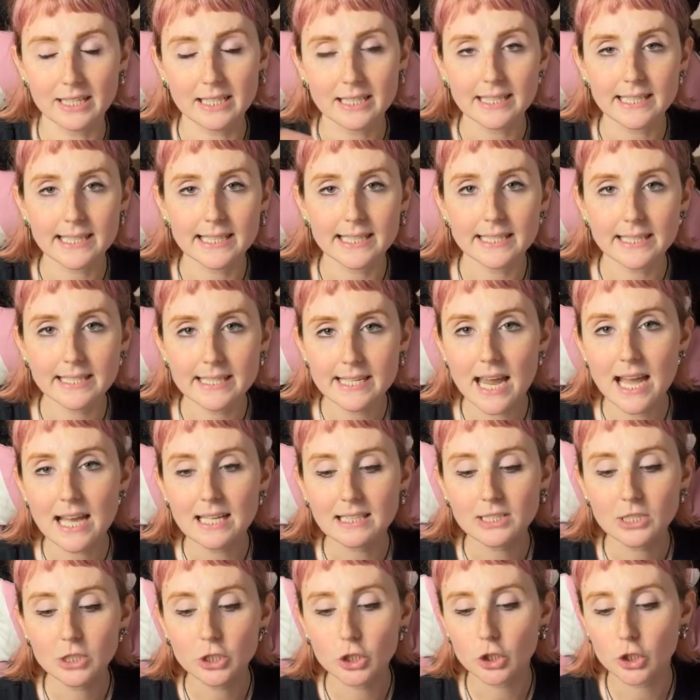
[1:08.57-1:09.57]
And they said
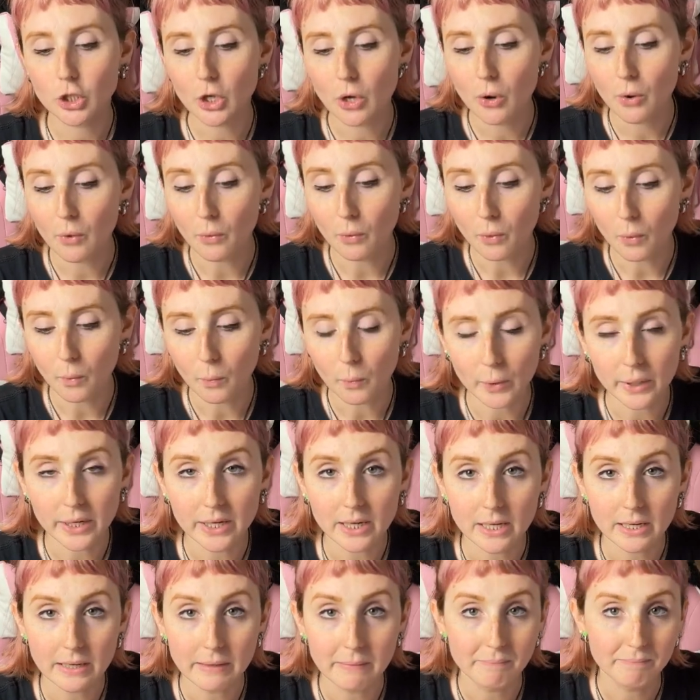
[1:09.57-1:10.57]
yes, so
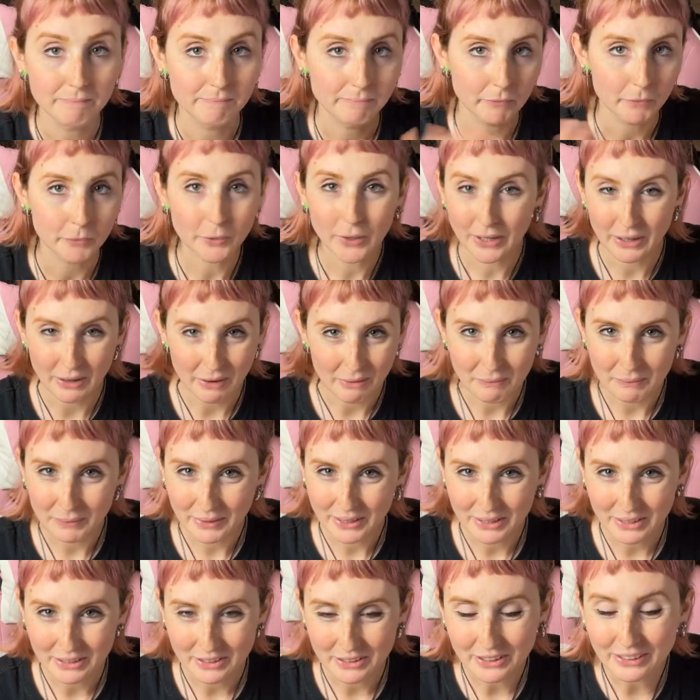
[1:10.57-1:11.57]
we went on
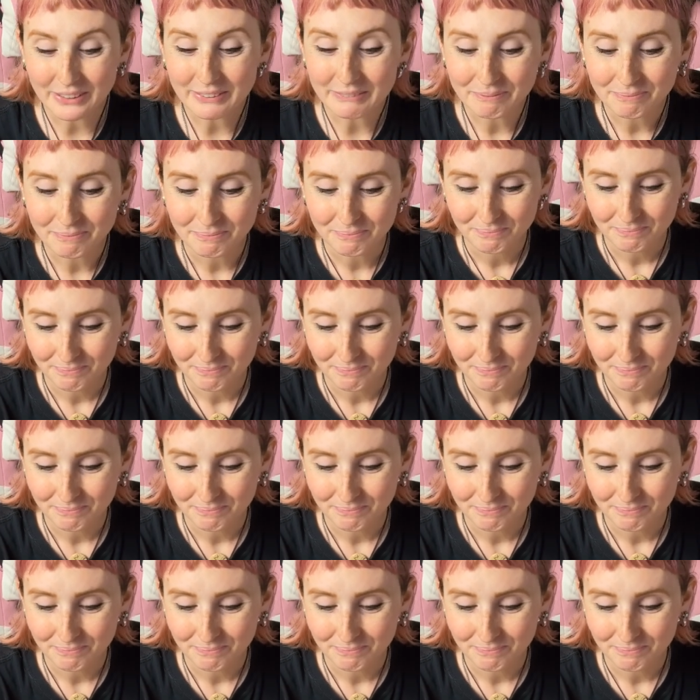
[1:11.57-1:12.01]
with a call.